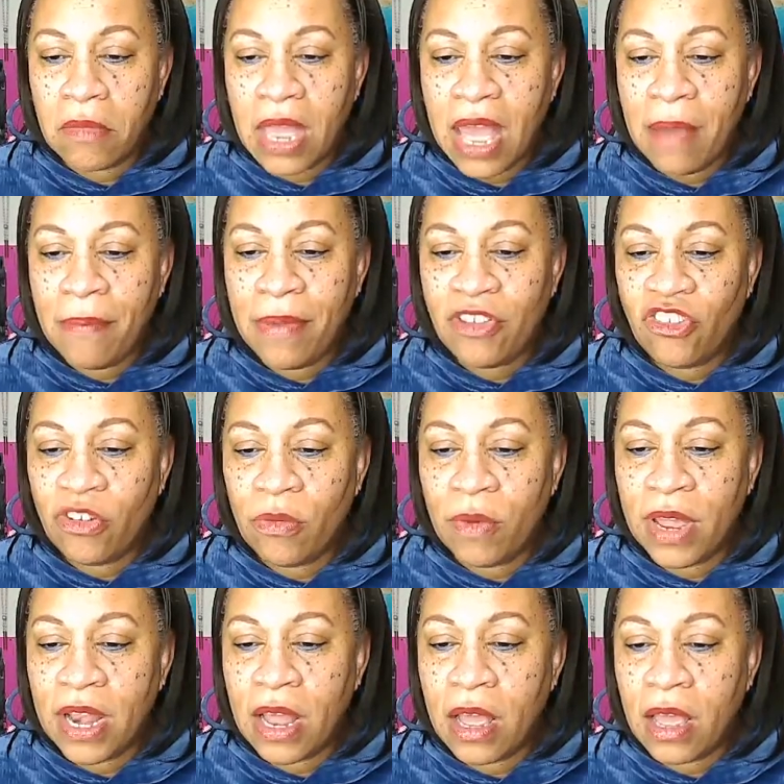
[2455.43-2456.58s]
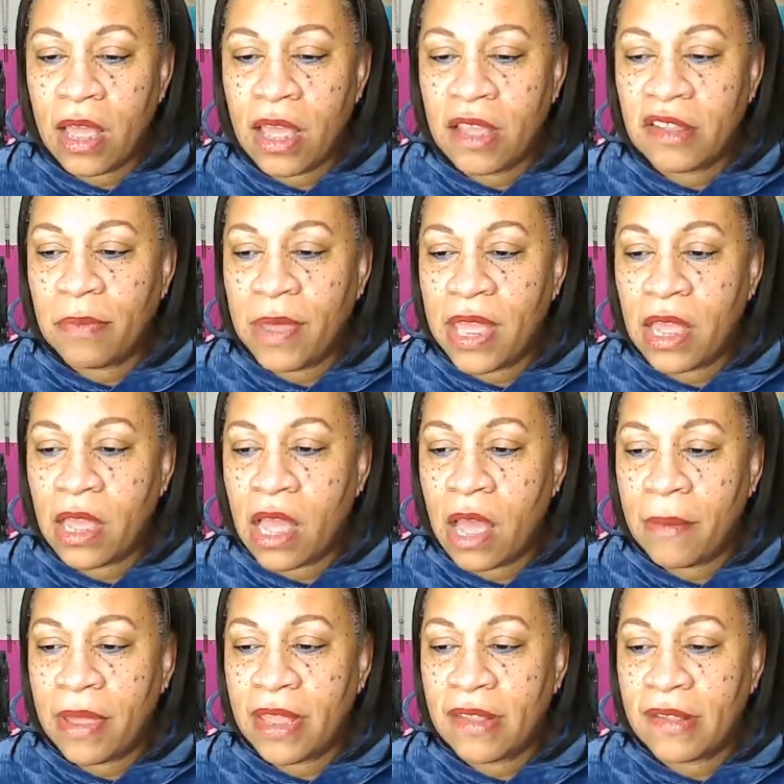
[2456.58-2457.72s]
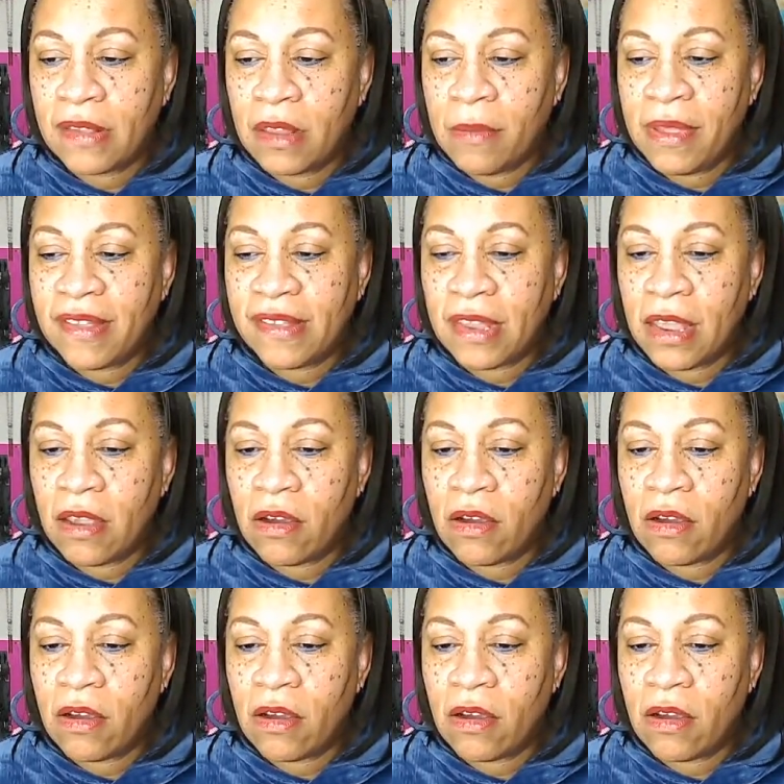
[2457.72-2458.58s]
I bet you when expand comments. Let me see here.